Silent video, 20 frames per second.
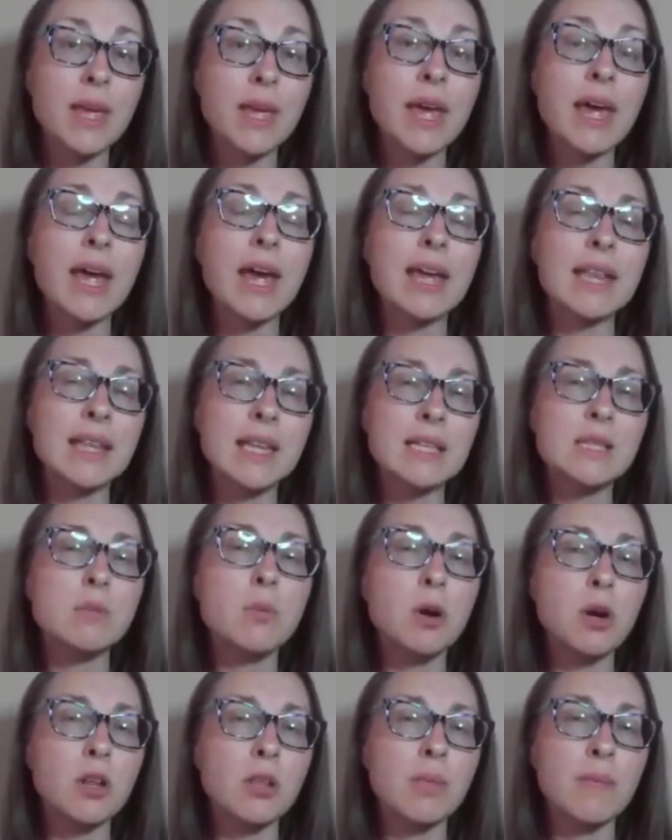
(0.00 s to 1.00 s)
And that's
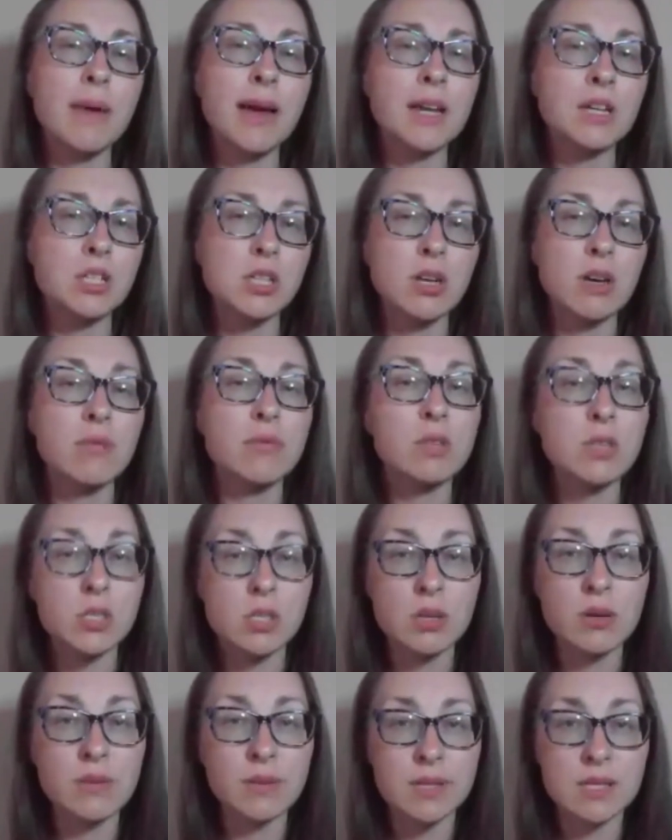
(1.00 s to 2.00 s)
part of the magic of this
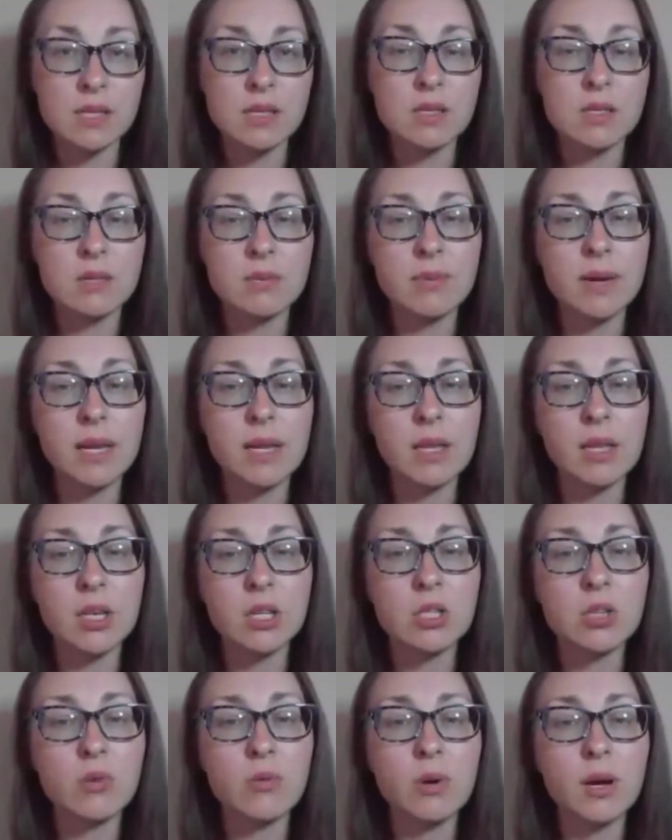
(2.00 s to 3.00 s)
nervous system
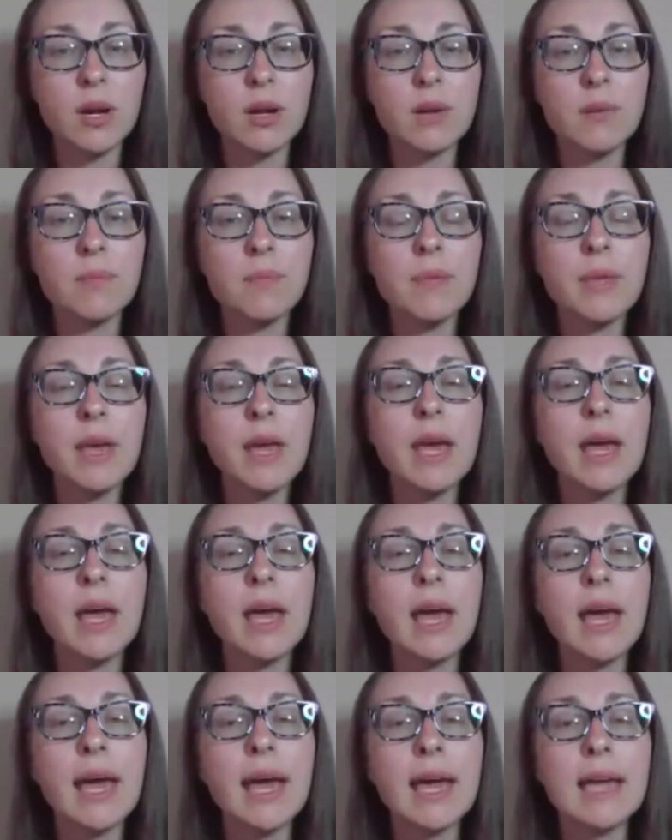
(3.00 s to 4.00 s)
regulation work.
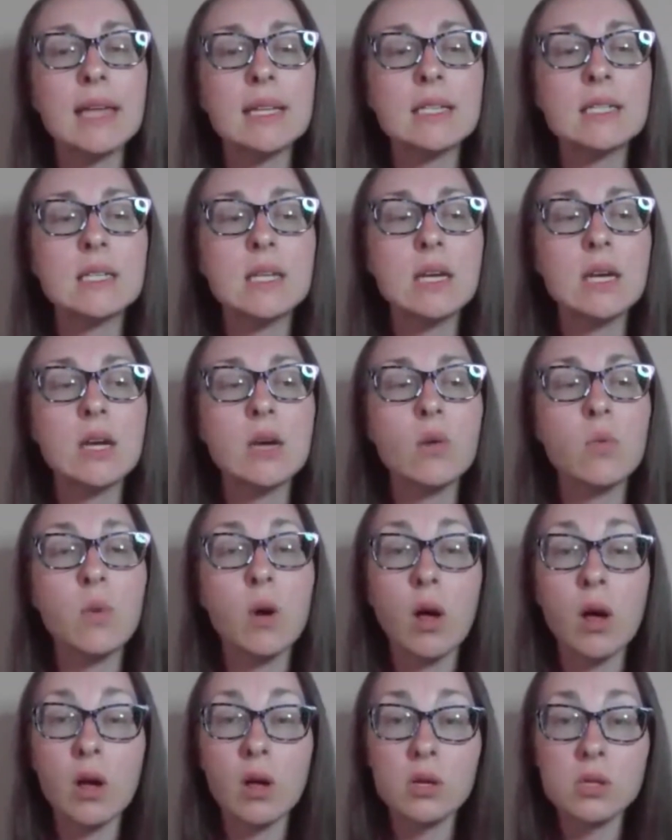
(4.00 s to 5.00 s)
And
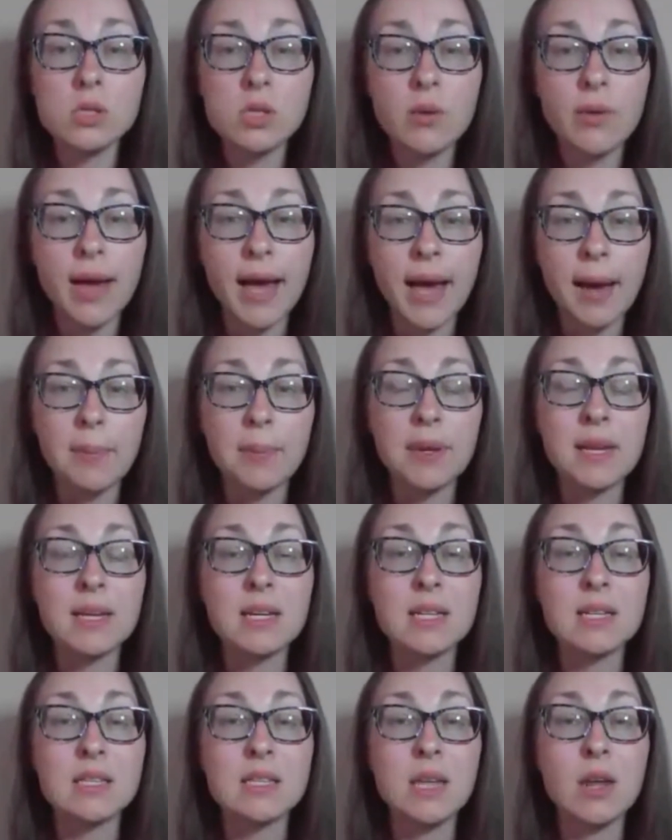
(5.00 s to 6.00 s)
what also
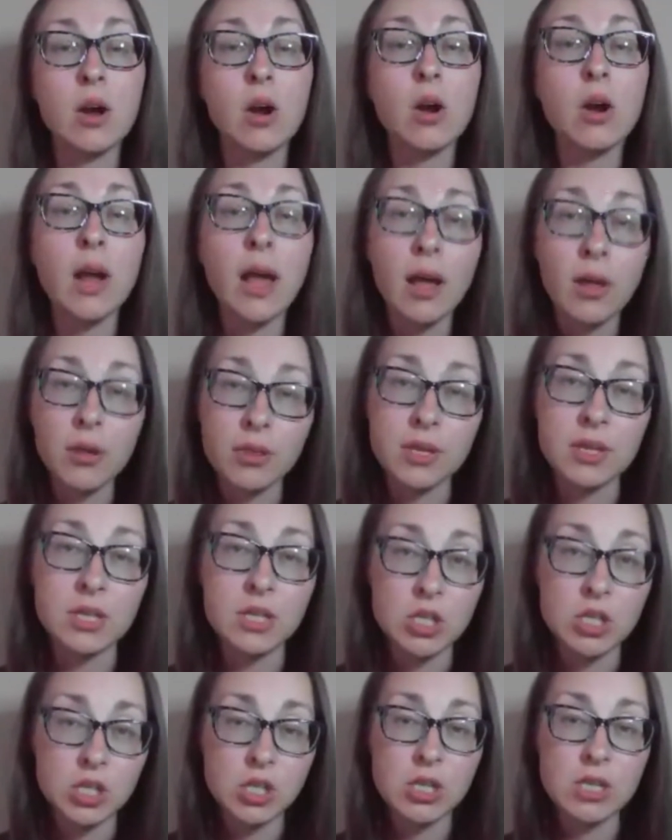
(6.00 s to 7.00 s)
happened is that our health
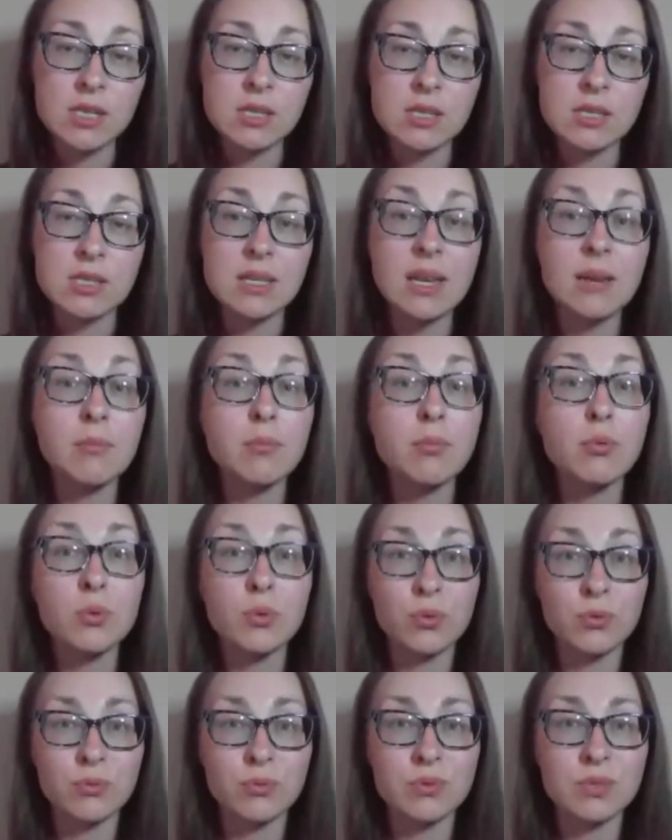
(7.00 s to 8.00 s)
conditions
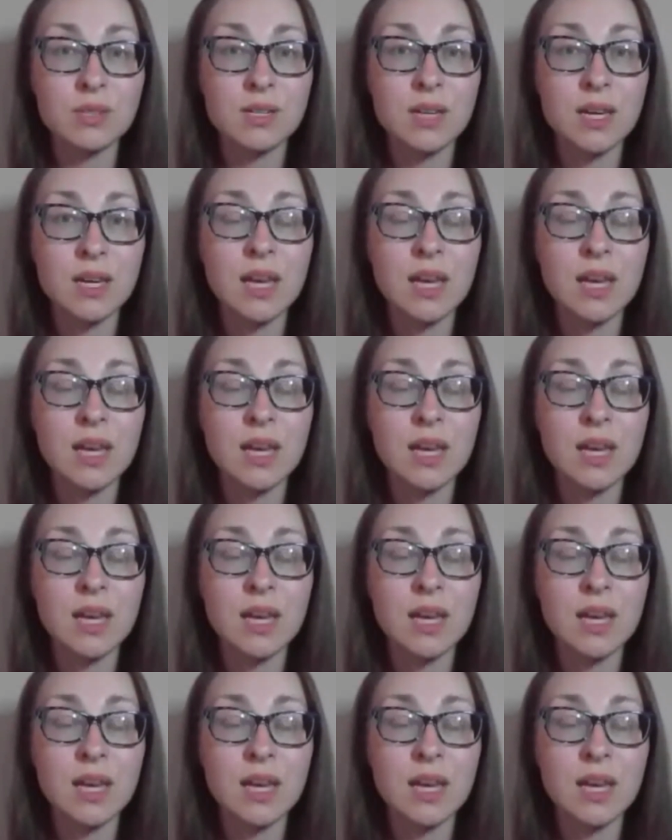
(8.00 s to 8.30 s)
improved.